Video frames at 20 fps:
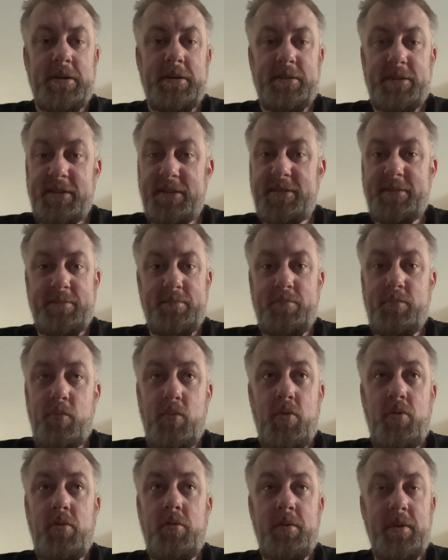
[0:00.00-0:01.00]
Just
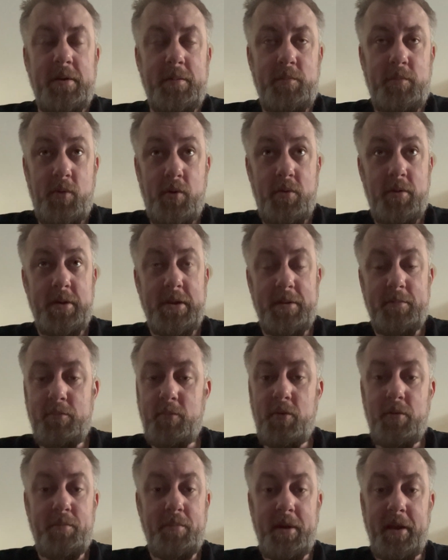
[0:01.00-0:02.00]
more and more and
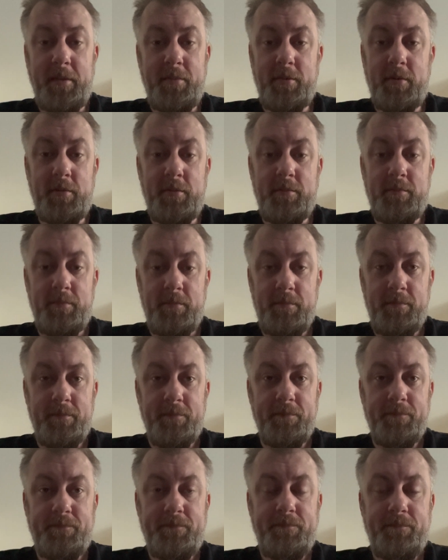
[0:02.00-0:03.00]
more people.
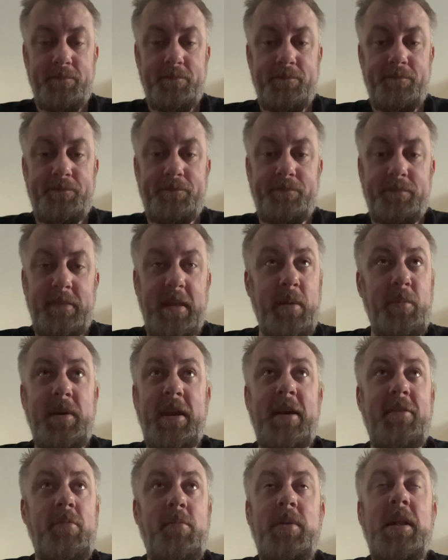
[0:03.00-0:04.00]
And we
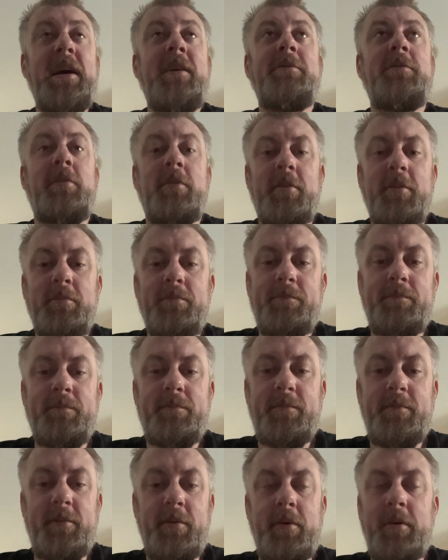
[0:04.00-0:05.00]
have a platform
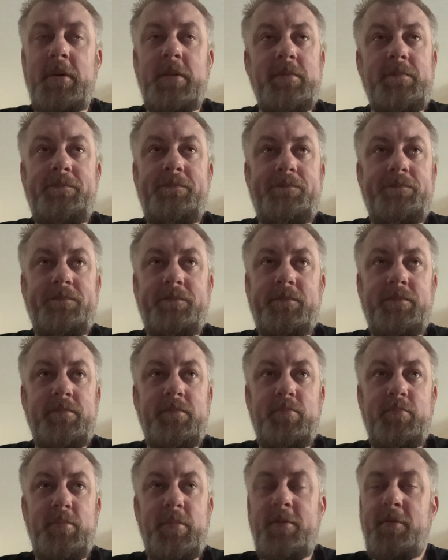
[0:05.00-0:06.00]
for it.
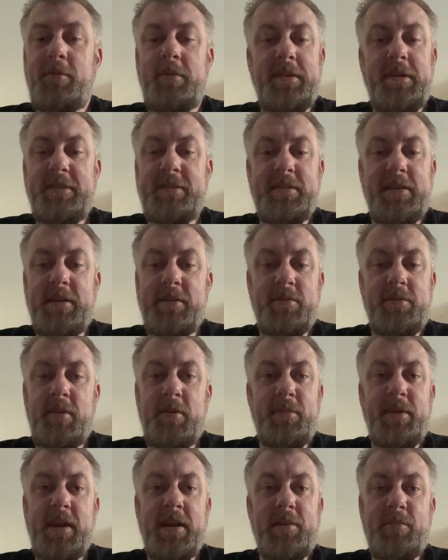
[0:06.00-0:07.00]
Before the internet,
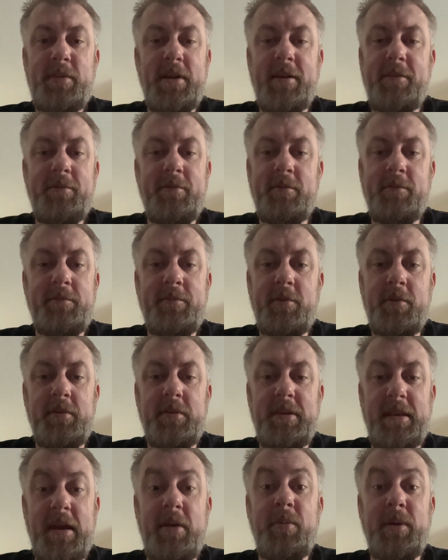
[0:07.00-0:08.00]
nobody had a platform for it.
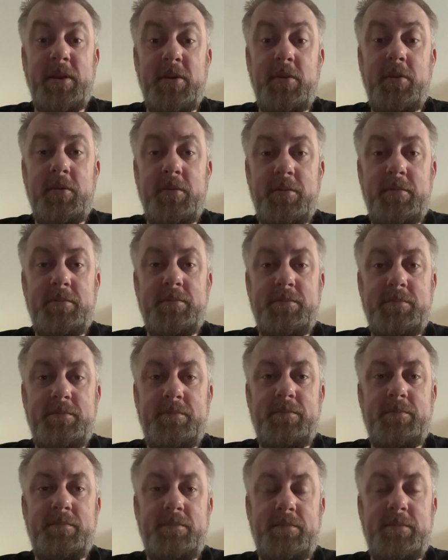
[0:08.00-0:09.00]
Now we do.
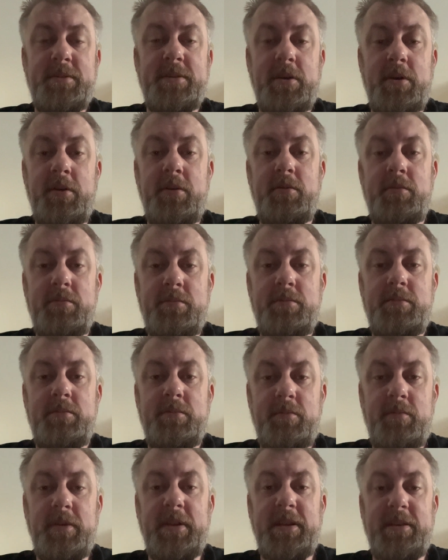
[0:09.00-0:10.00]
So
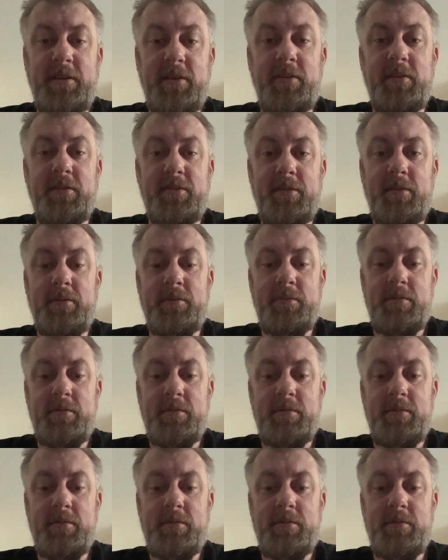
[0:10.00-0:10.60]
we need to use it.